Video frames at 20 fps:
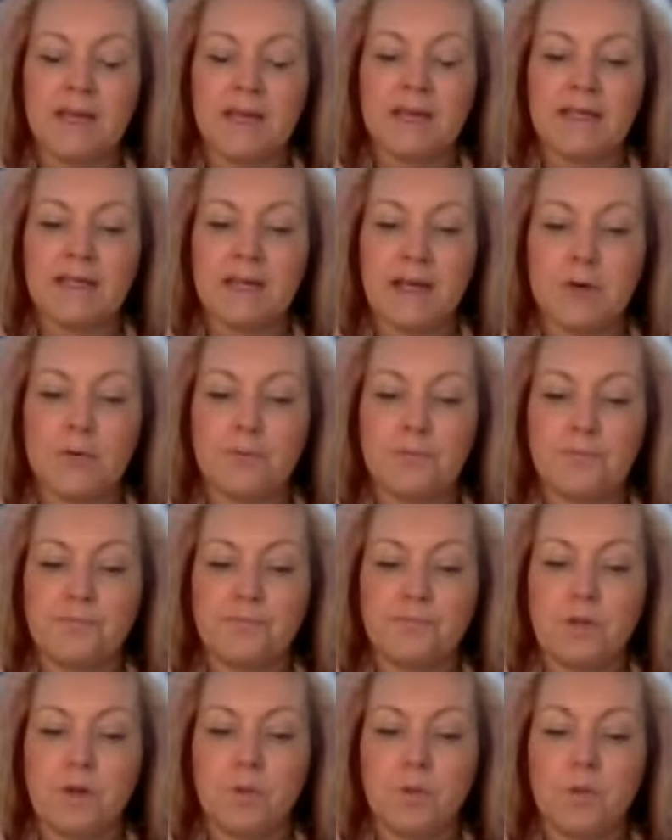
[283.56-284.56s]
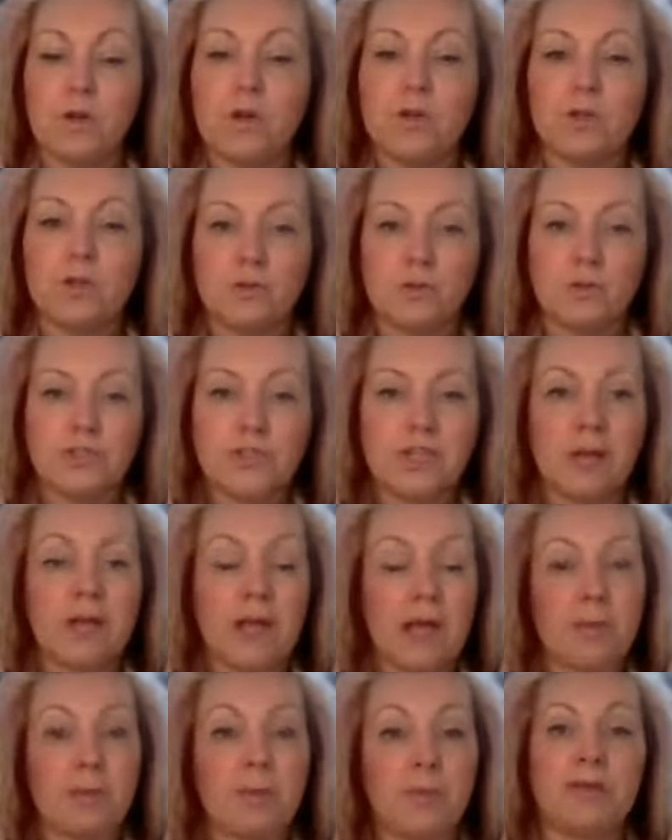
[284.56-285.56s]
Now, what can also
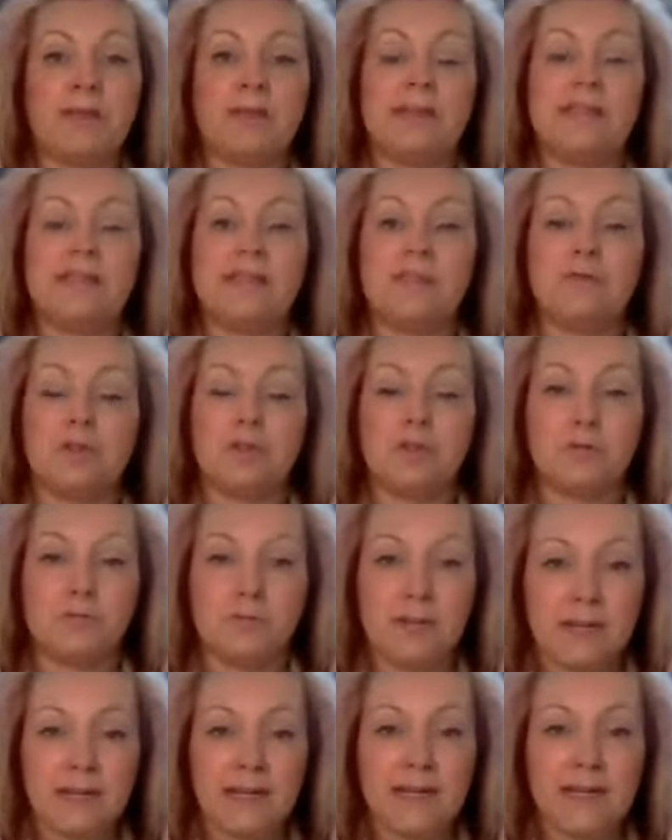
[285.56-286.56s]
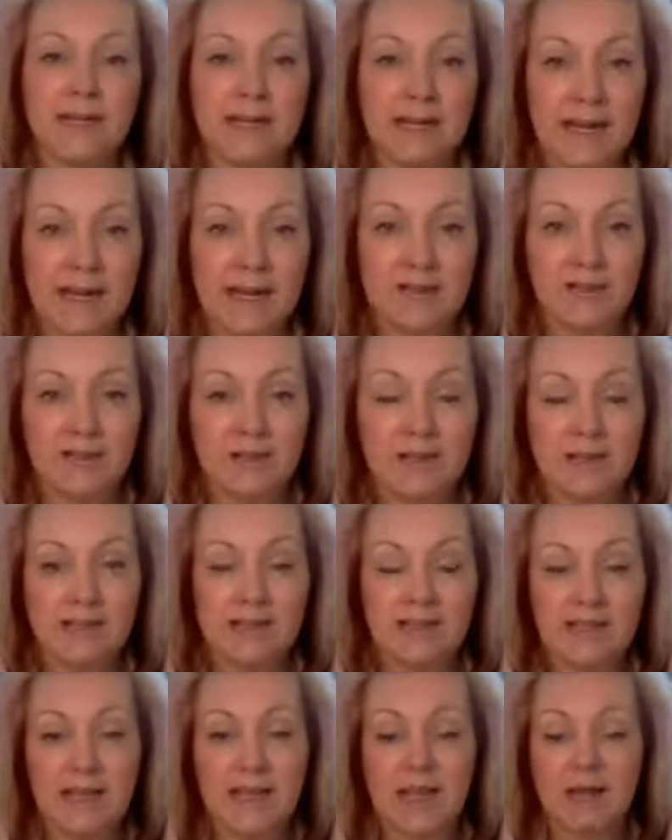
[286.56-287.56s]
happen is if you really let
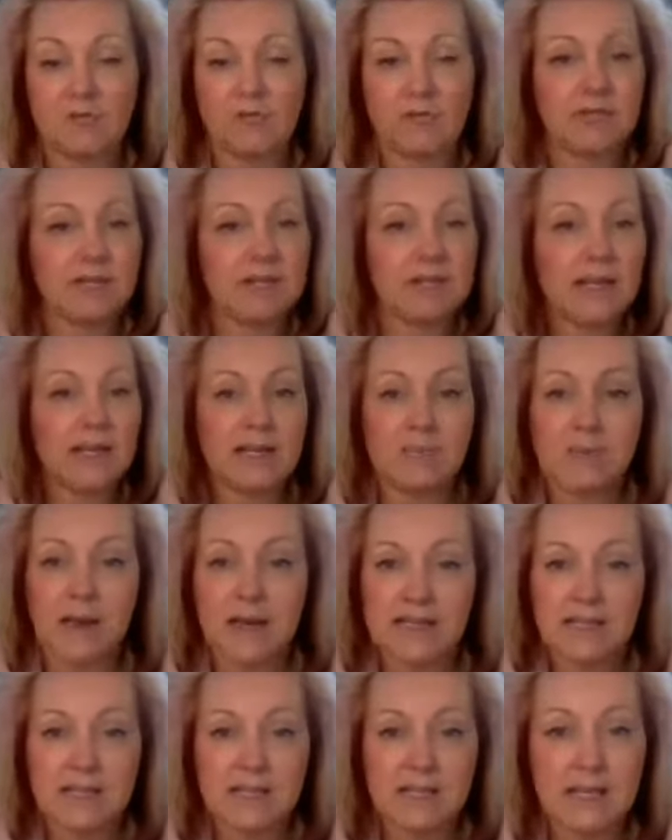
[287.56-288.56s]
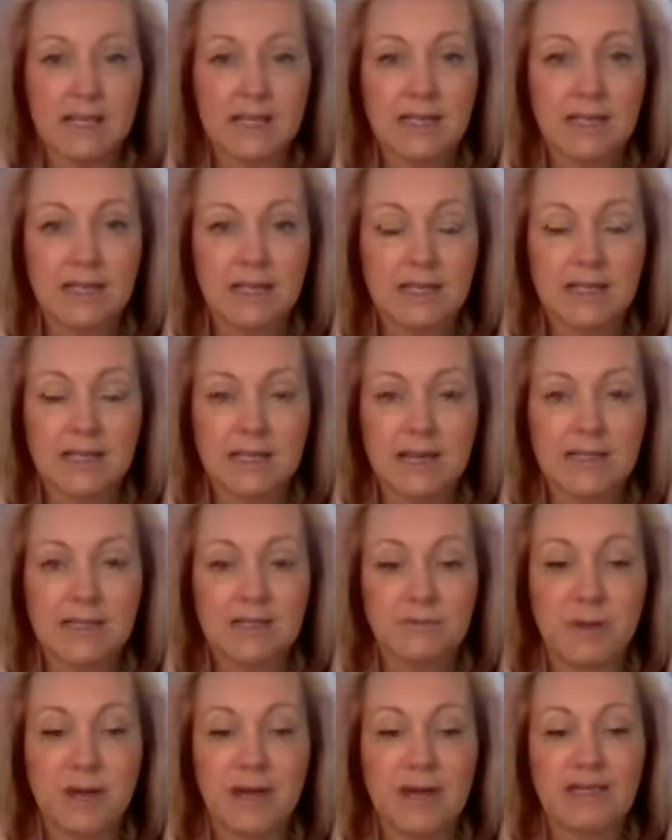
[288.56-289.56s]
things get really messy in that
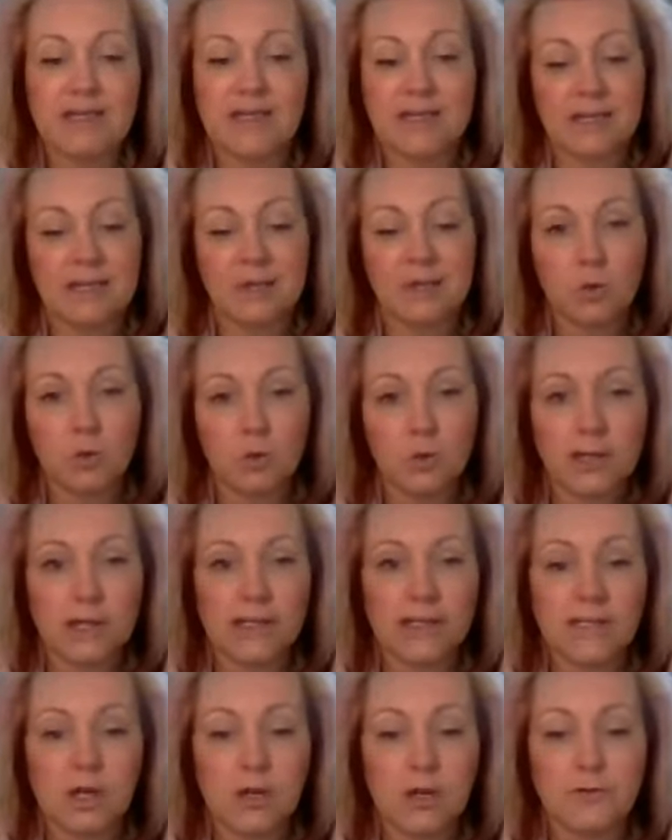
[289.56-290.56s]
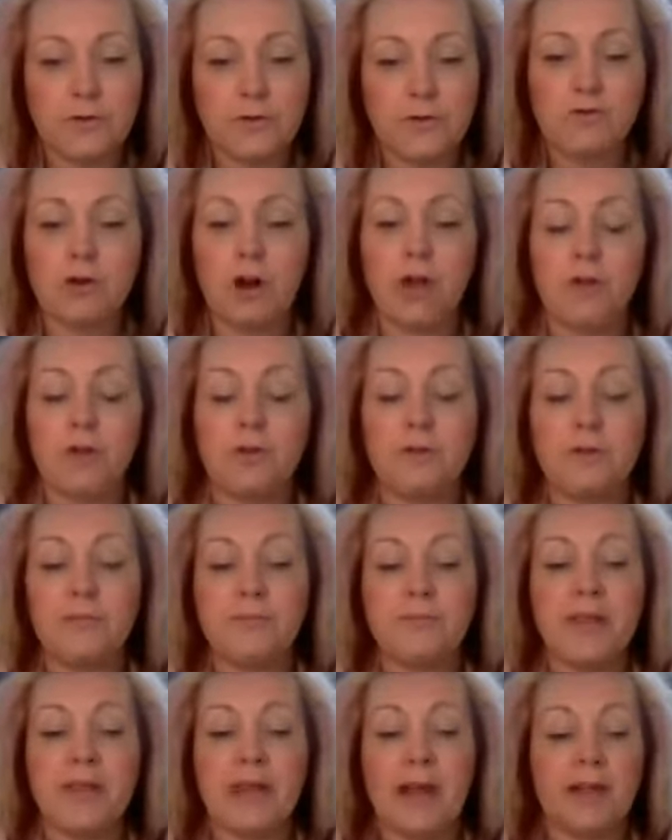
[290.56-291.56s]
space and it all gets overgrown
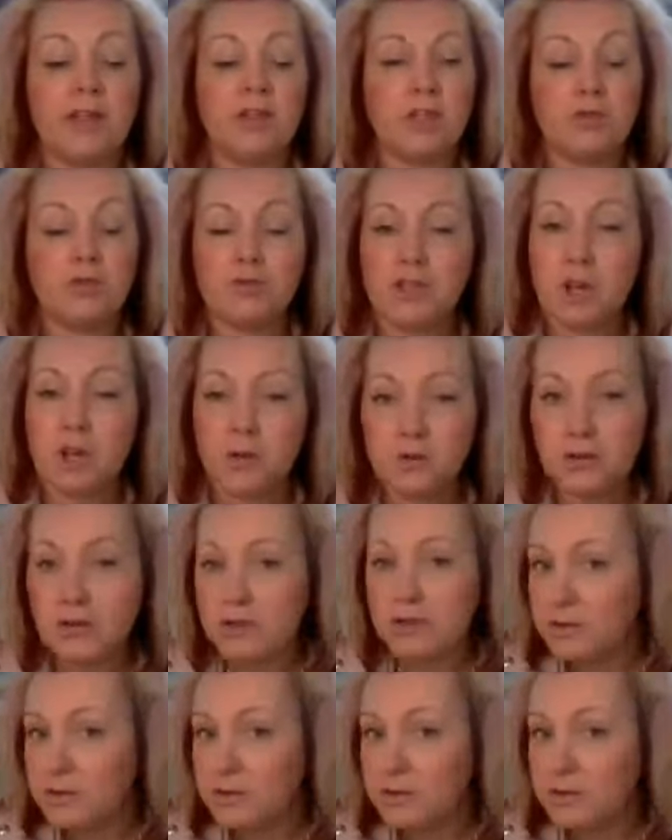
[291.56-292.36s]
and you don't